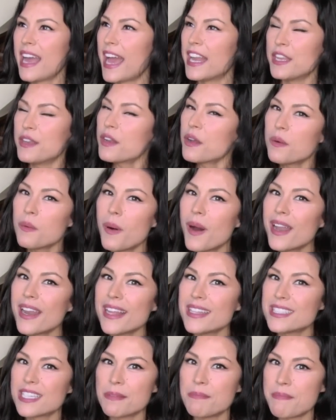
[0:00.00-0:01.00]
And you don't want
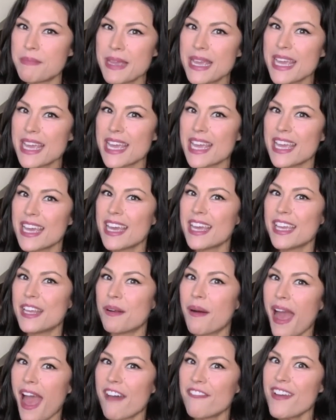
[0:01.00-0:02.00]
it to be, you
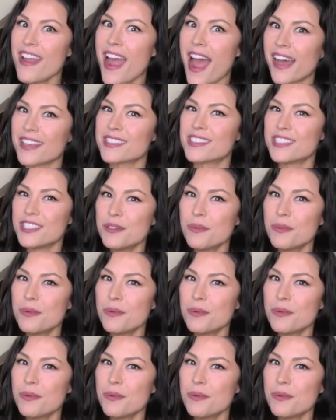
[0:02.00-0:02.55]
know, half-assed.